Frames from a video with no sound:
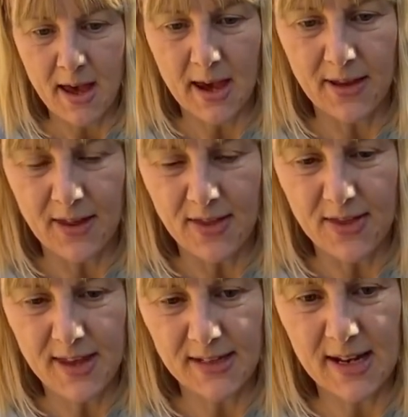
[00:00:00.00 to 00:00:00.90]
And then
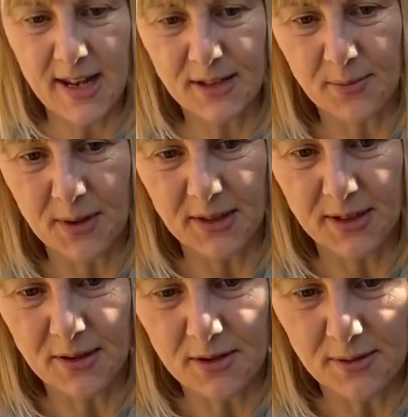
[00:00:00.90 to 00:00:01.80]
this last one is
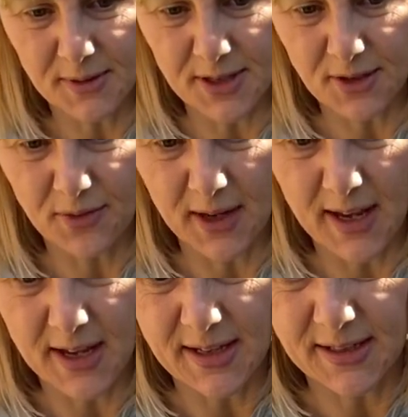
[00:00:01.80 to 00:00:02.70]
always the
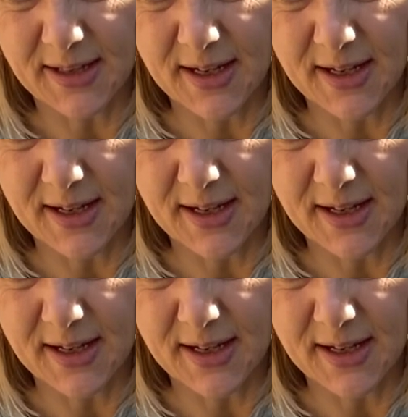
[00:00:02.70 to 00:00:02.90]
trickiest.